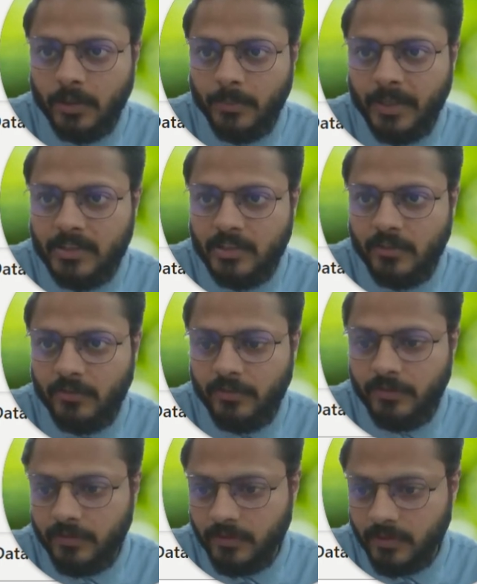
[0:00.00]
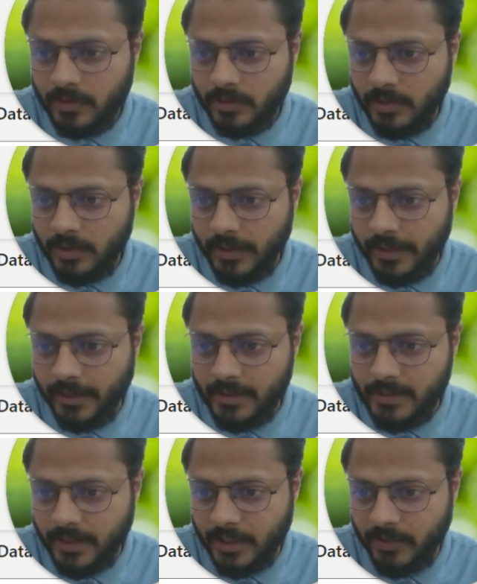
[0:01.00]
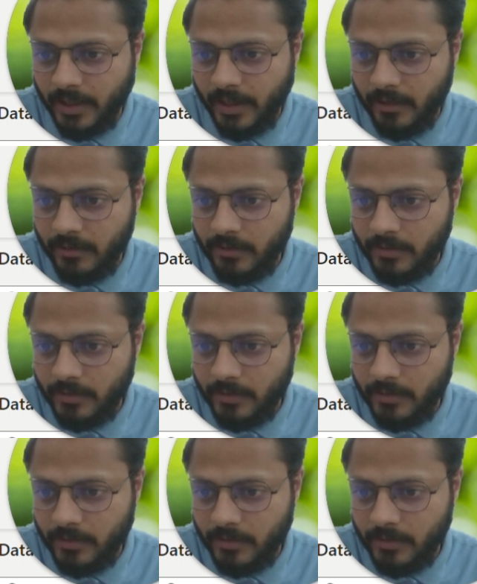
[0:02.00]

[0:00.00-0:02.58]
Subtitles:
the basis of the latest date we have